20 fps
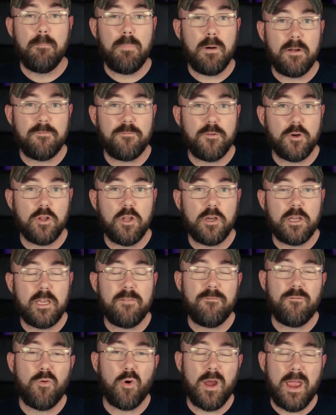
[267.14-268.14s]
But if you're
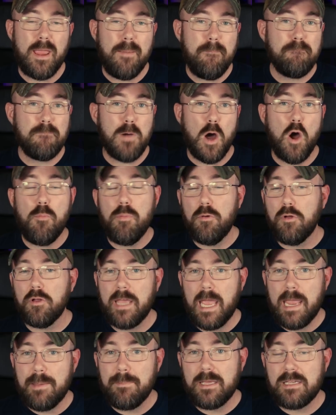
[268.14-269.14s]
looking for a mobile
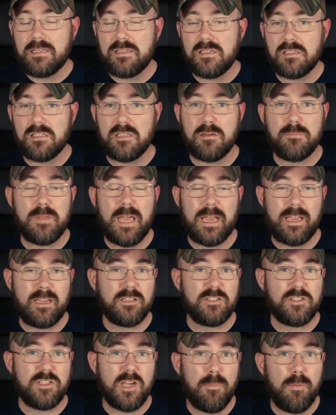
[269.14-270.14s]
gaming system that
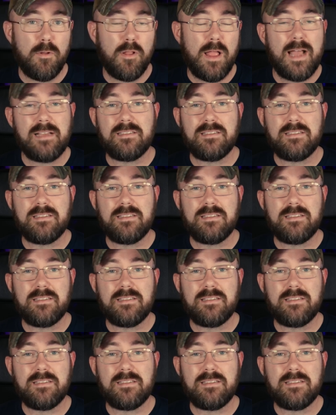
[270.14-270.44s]
could double